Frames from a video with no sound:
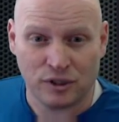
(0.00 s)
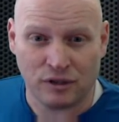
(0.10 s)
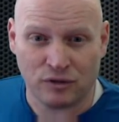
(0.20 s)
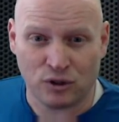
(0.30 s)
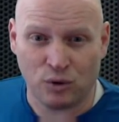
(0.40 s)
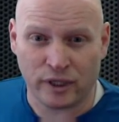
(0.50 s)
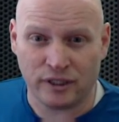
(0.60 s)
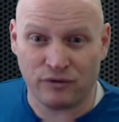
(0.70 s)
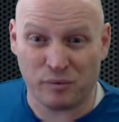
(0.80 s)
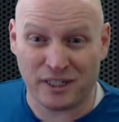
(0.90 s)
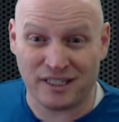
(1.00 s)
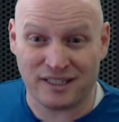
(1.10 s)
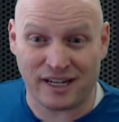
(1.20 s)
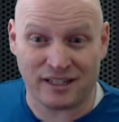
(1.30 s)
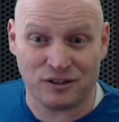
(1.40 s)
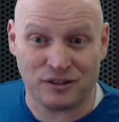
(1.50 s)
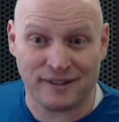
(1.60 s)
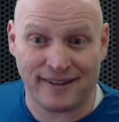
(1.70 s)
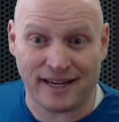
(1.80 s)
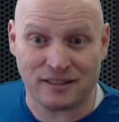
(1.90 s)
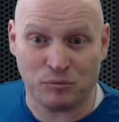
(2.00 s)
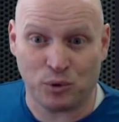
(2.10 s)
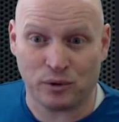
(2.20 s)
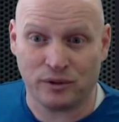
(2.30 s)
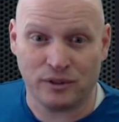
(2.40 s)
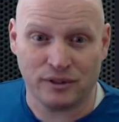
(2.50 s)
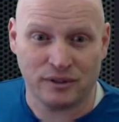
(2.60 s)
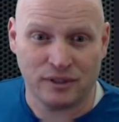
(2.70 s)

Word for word: recover quickly from a disaster, that's important,